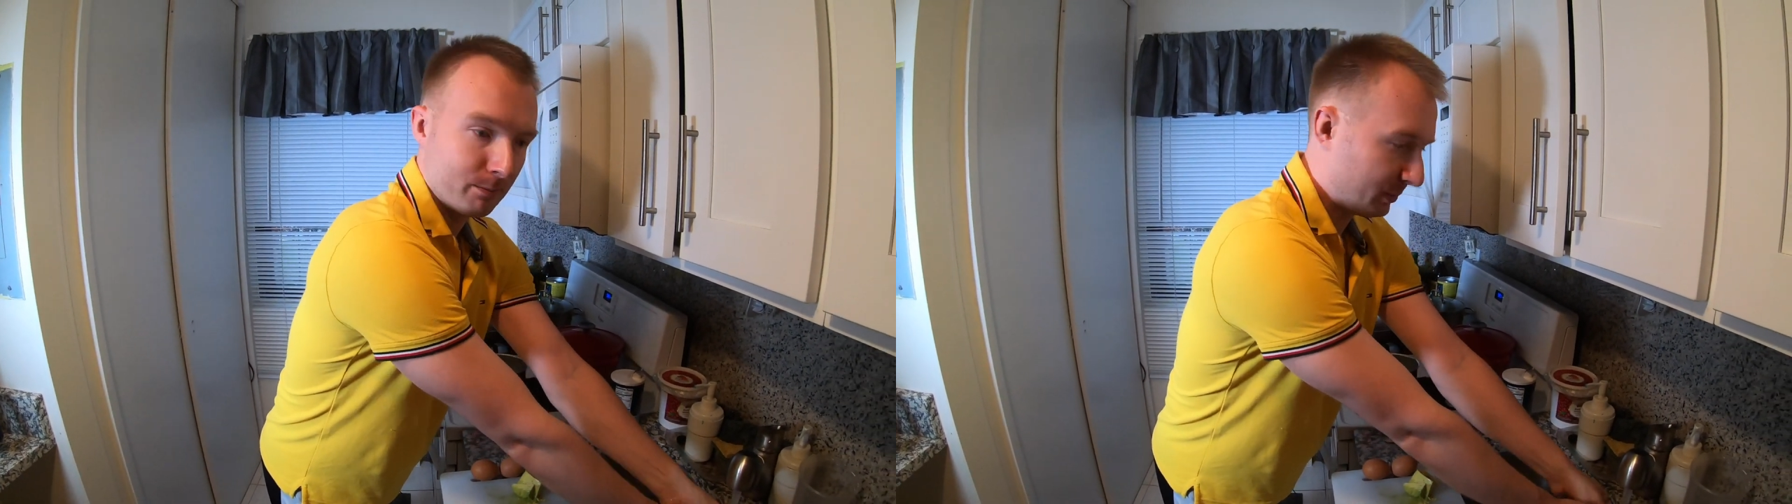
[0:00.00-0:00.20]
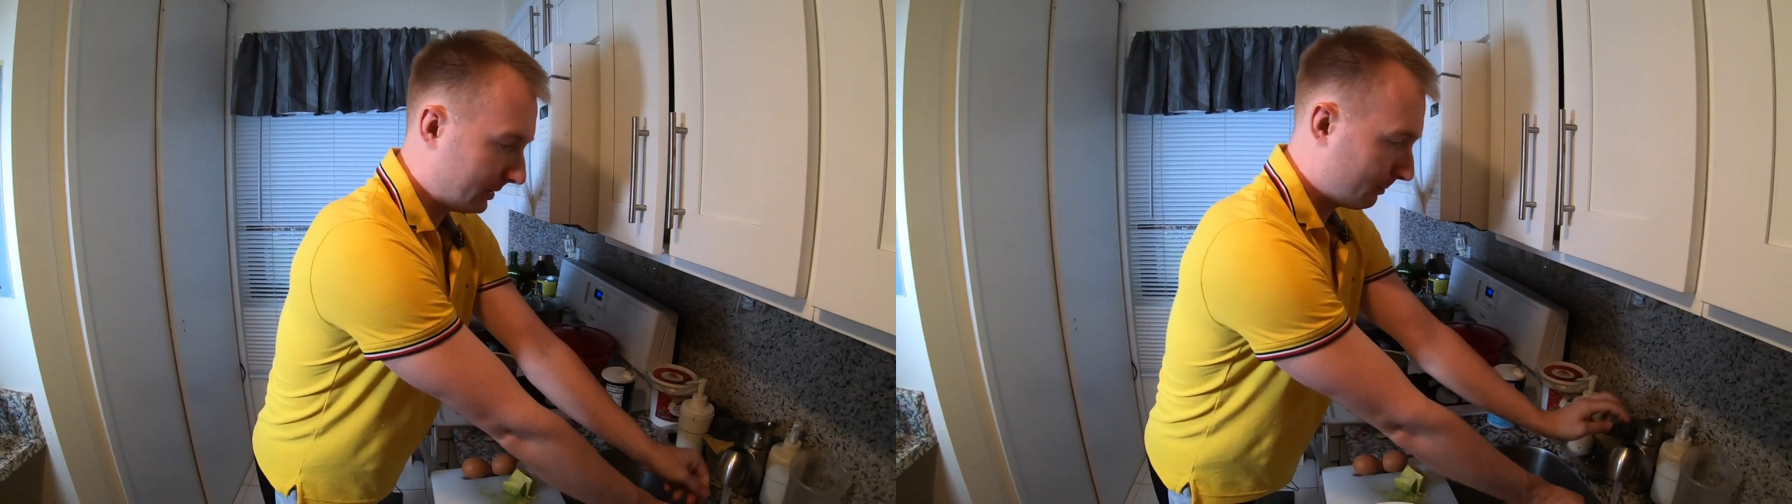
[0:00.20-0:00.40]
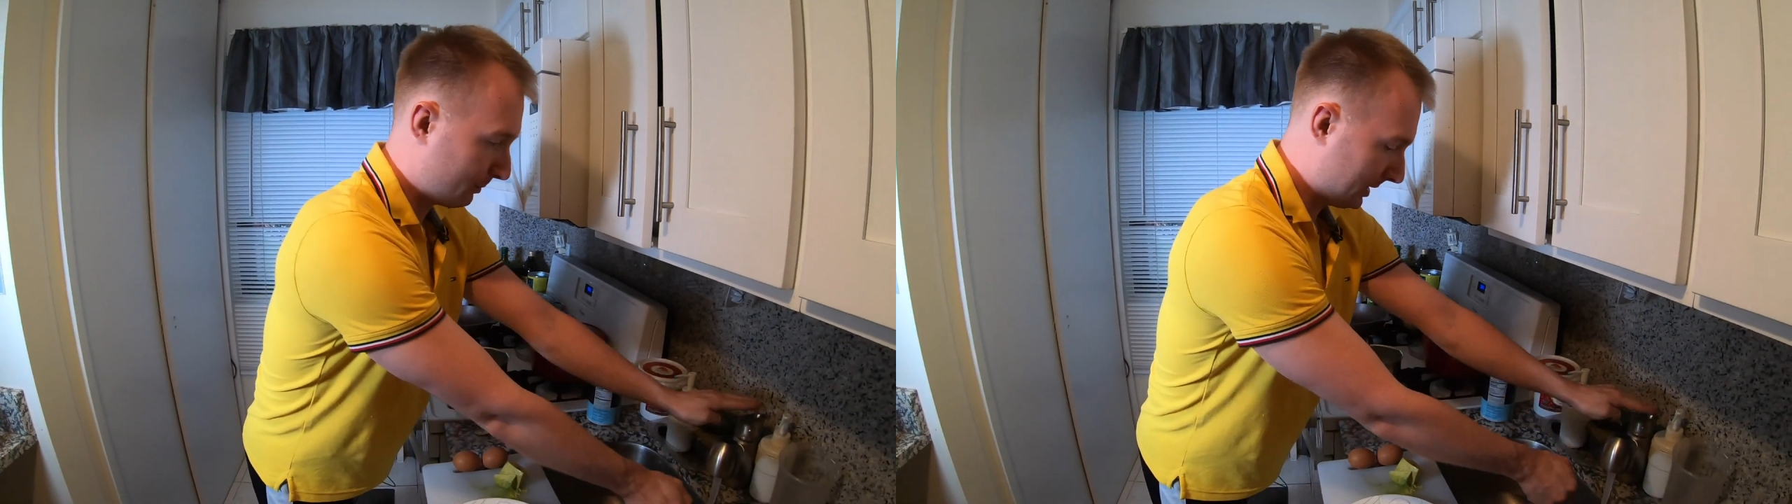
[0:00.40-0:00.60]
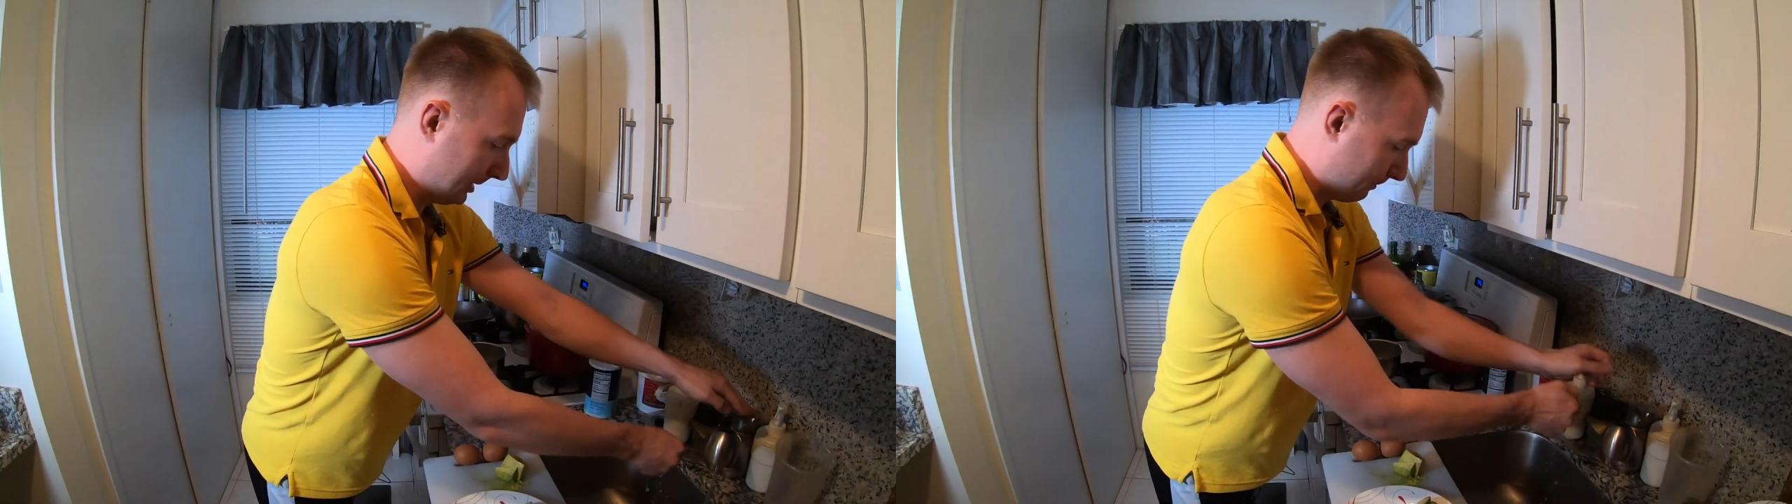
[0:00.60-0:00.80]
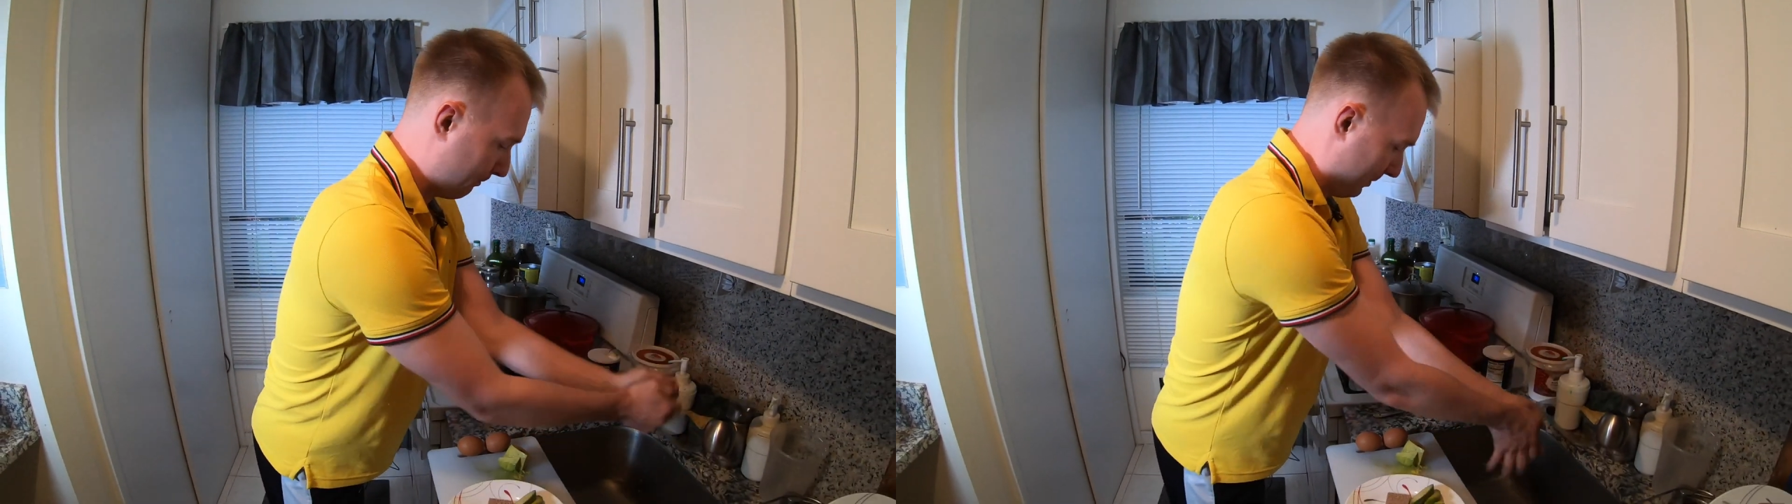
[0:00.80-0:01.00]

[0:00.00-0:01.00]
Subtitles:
pam pam